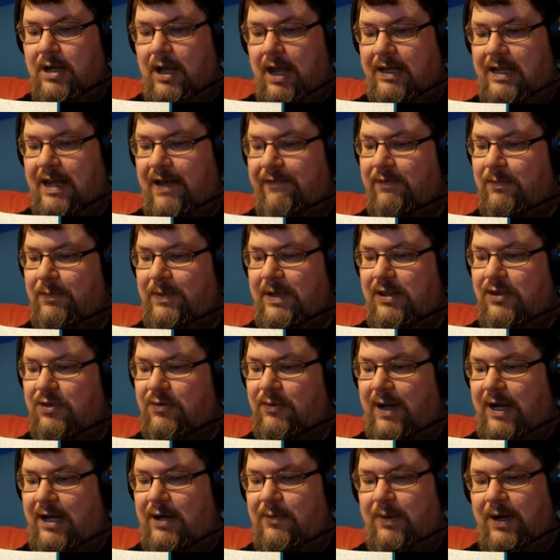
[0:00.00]
had ever been
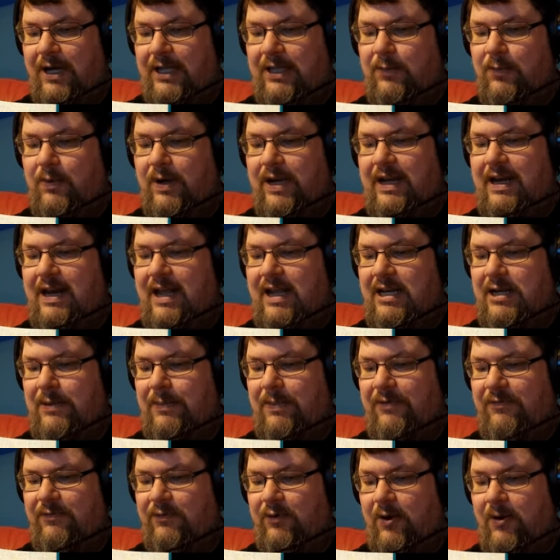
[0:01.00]
threatened by the White Lady
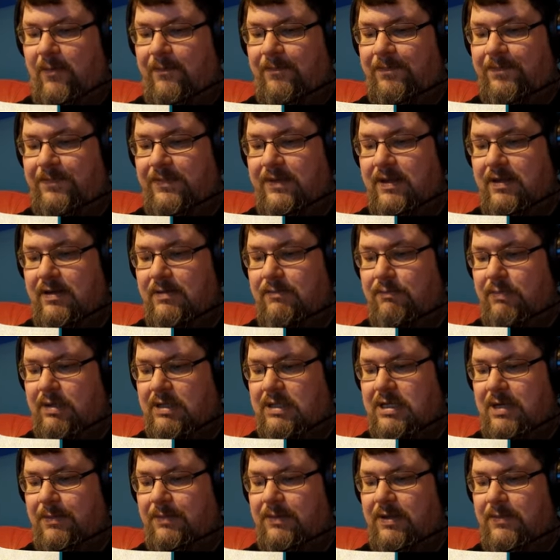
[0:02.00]
before, but
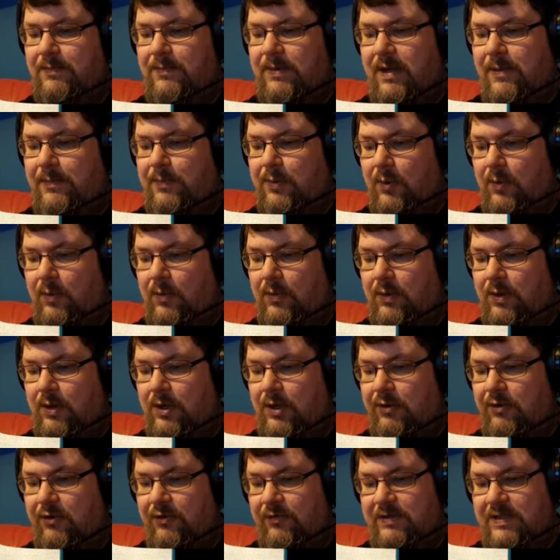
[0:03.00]
some of the people
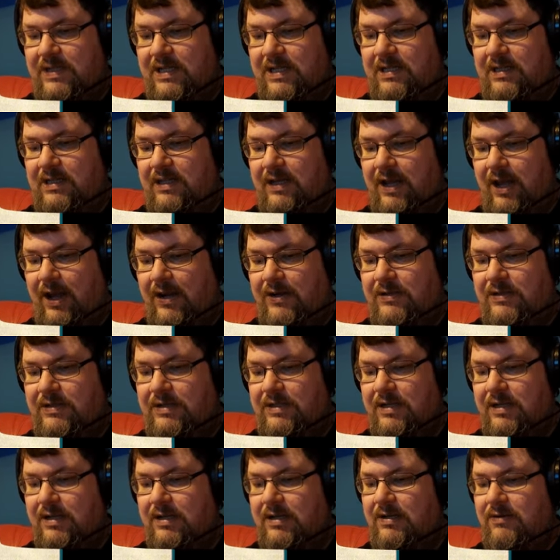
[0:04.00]
who have seen the
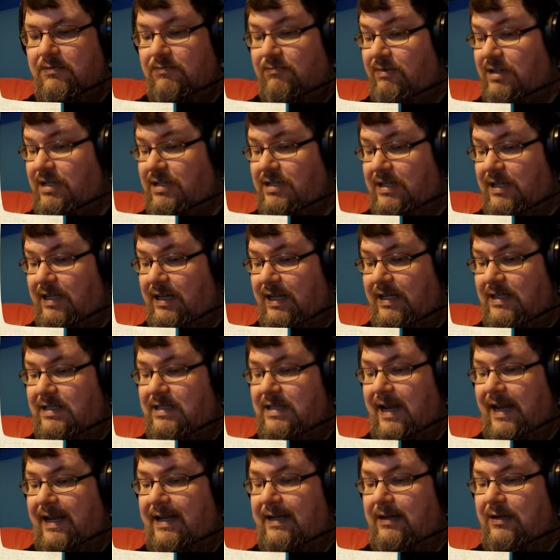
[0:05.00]
ghosts recently
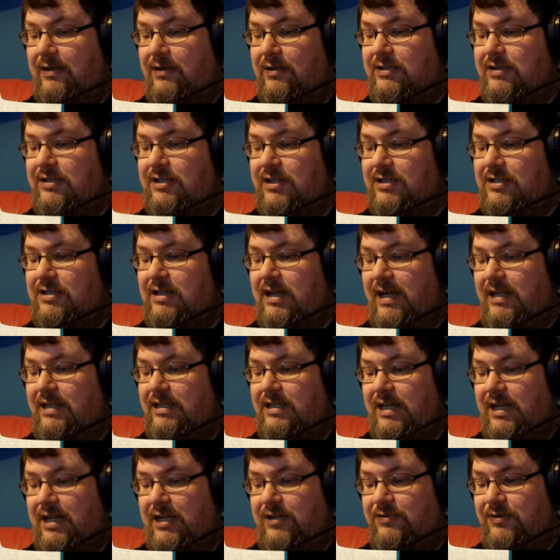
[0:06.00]
say it looks just like
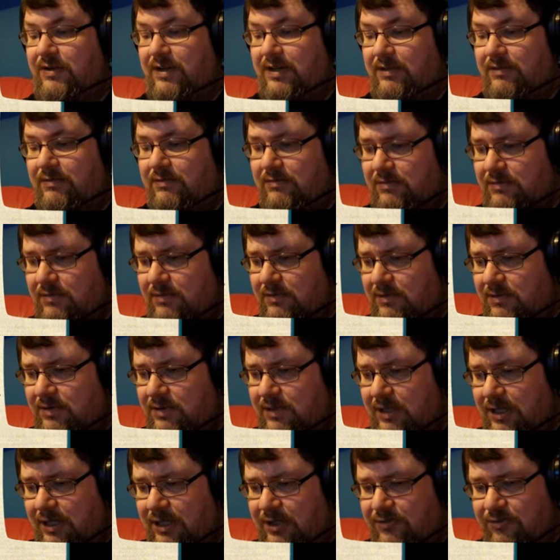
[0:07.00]
Deirdre,
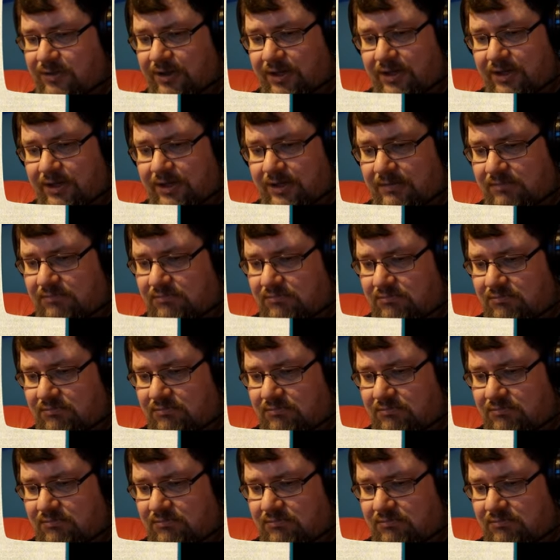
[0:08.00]
Deirdre